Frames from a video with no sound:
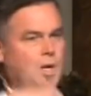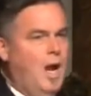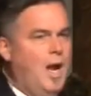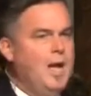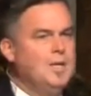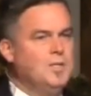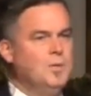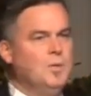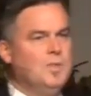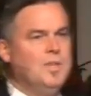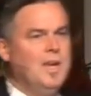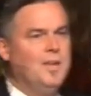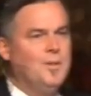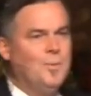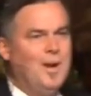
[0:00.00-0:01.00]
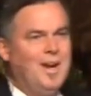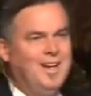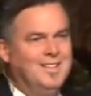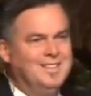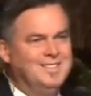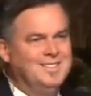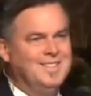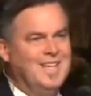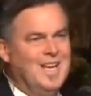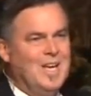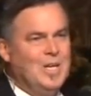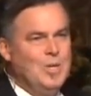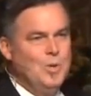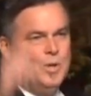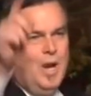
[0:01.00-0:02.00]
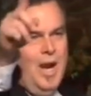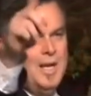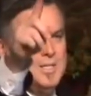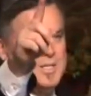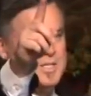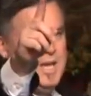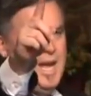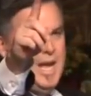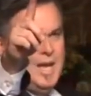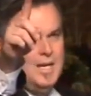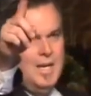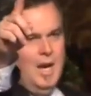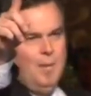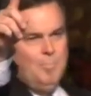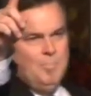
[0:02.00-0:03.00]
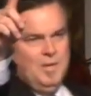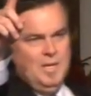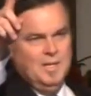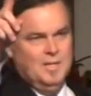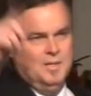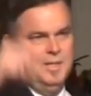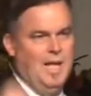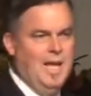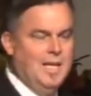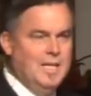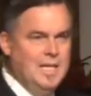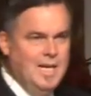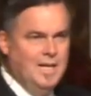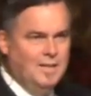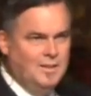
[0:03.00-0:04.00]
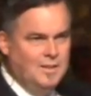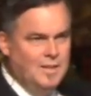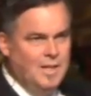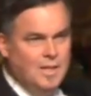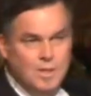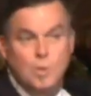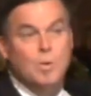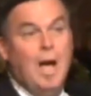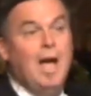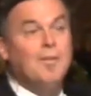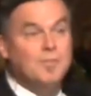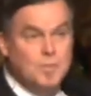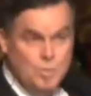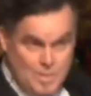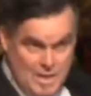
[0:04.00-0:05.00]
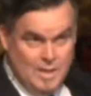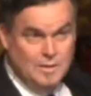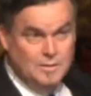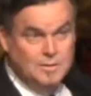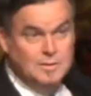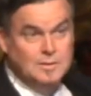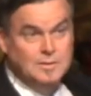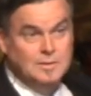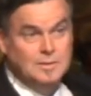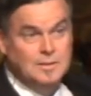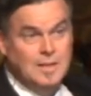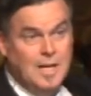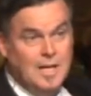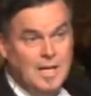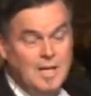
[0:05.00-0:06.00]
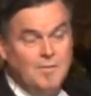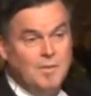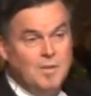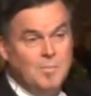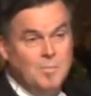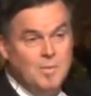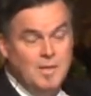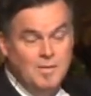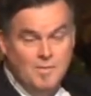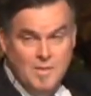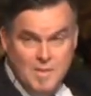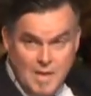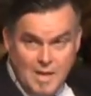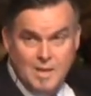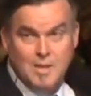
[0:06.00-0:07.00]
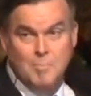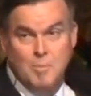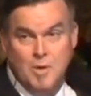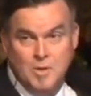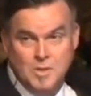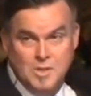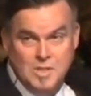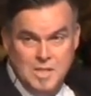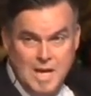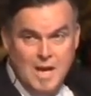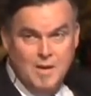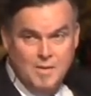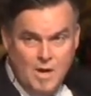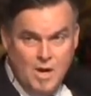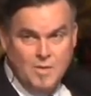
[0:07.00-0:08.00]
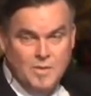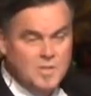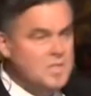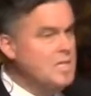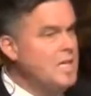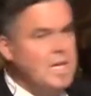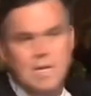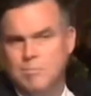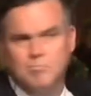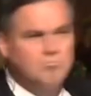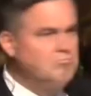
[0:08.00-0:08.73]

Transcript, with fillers: can't do it the other way. You can't stand up the hill and yell, you have to yell. And even, the, even then, the person down on the sea